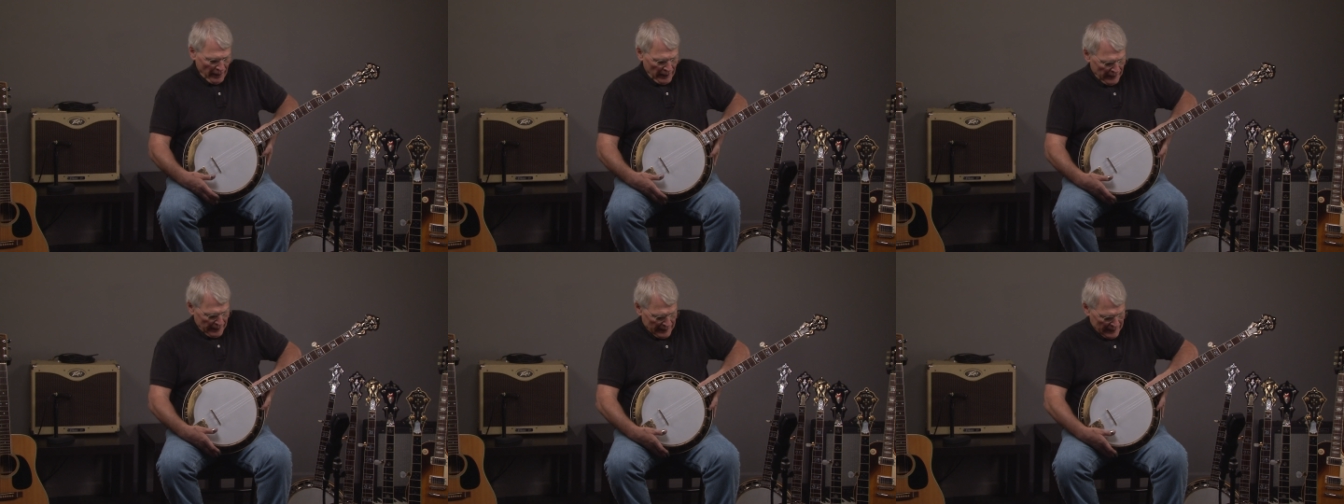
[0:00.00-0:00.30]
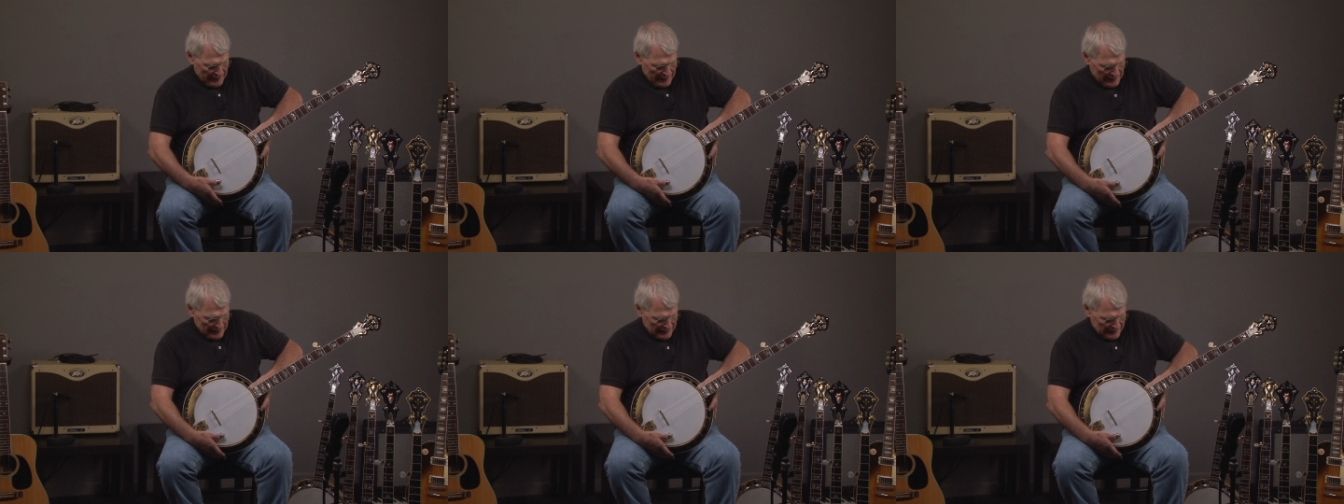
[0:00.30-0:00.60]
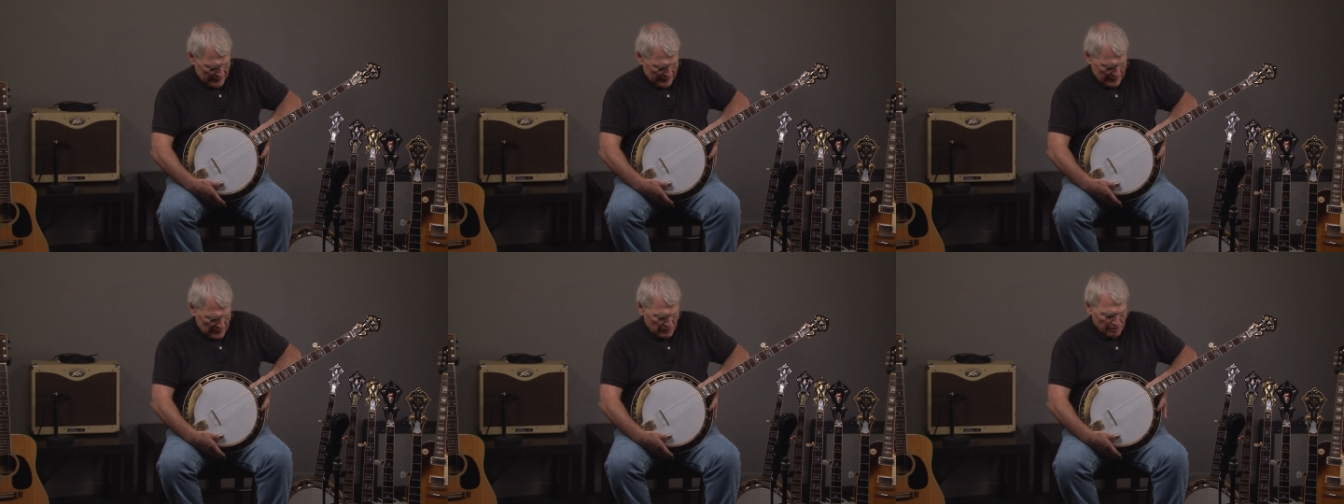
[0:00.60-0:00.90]

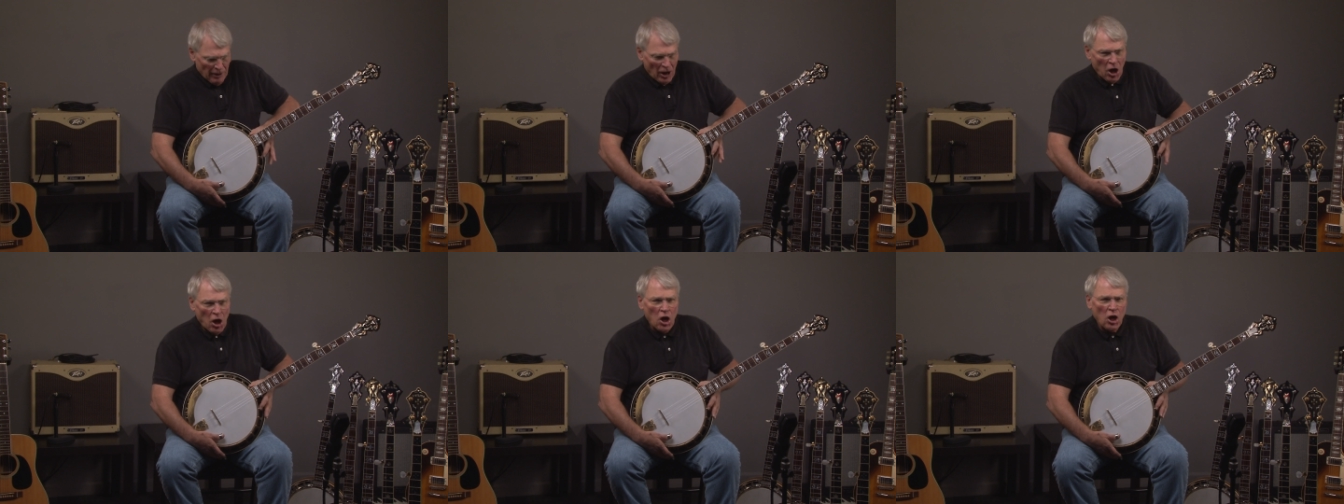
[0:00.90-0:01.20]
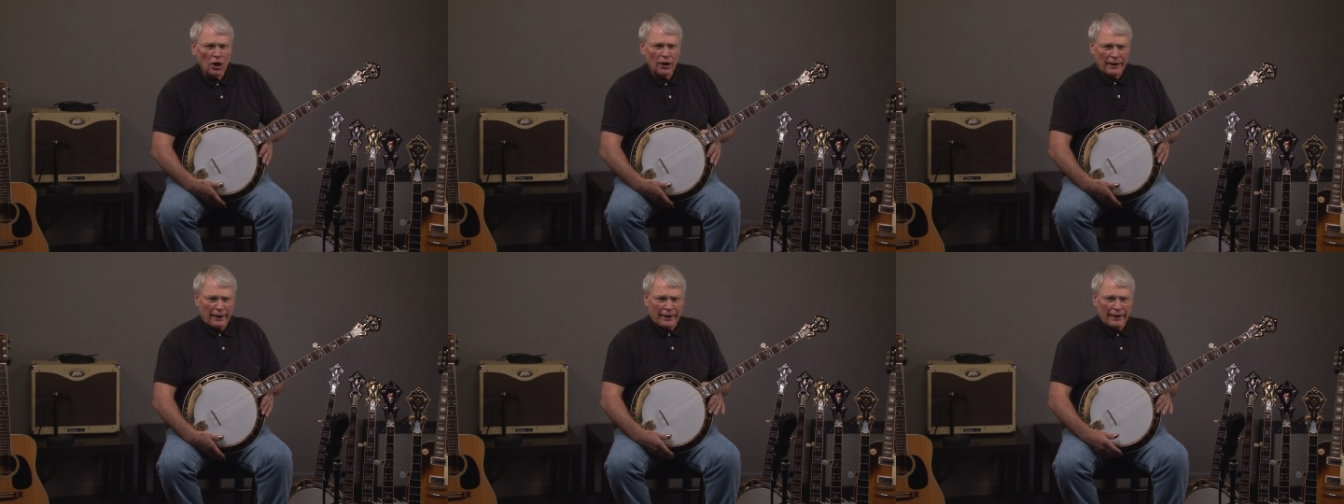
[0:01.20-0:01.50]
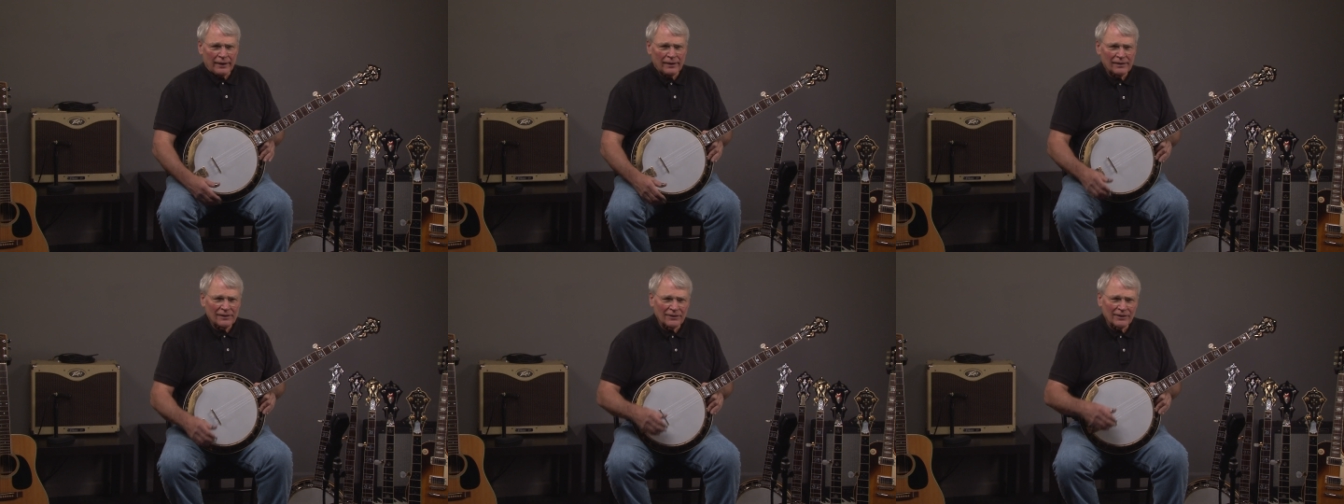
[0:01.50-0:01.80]
And it's mahogany.
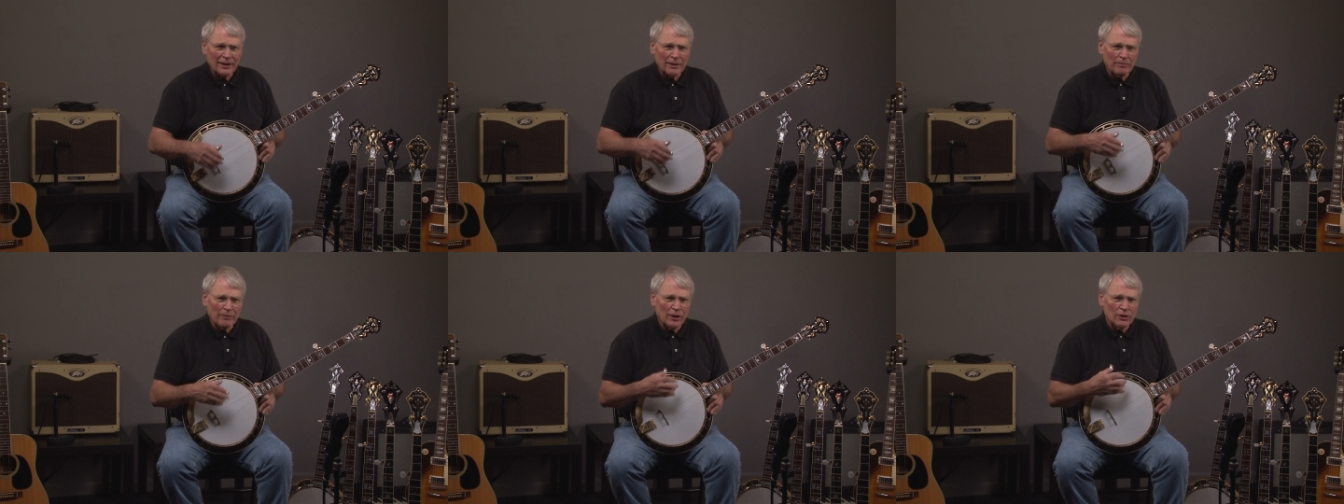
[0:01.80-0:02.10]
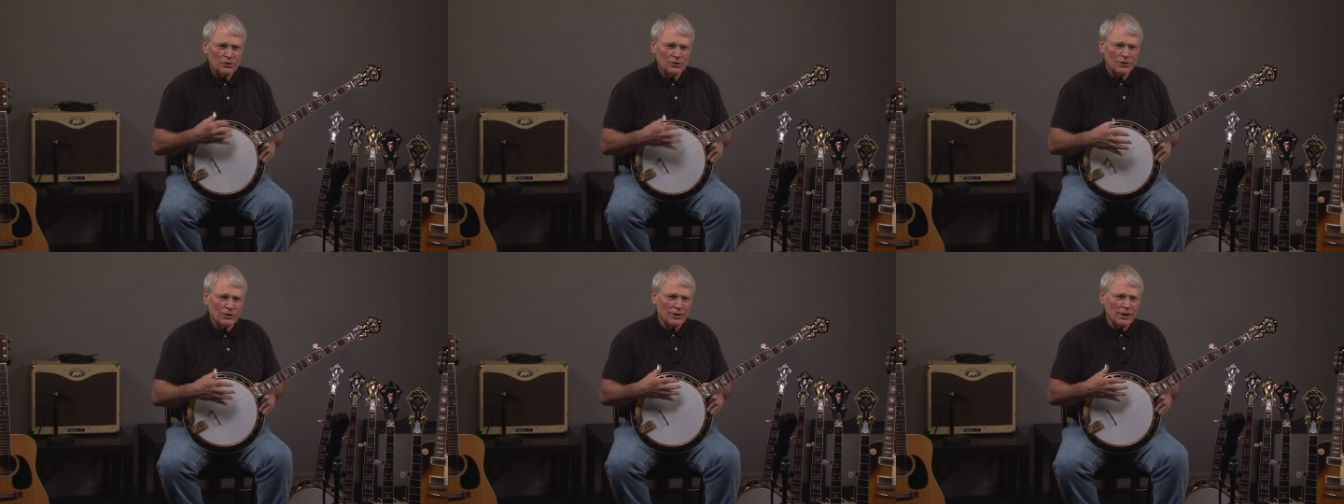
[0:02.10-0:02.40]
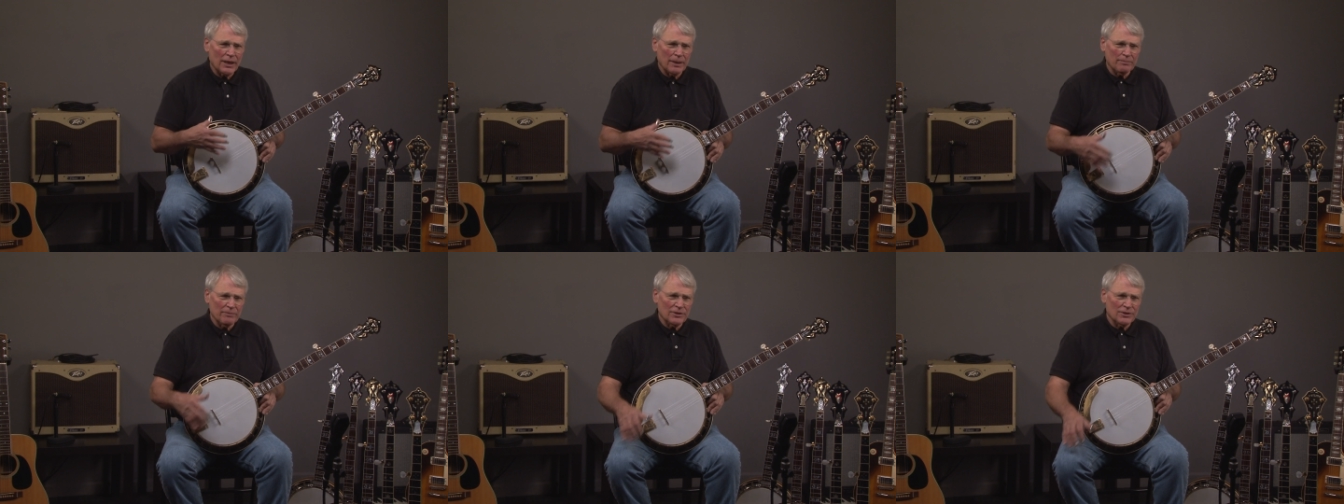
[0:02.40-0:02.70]
Okay. Most of the time, you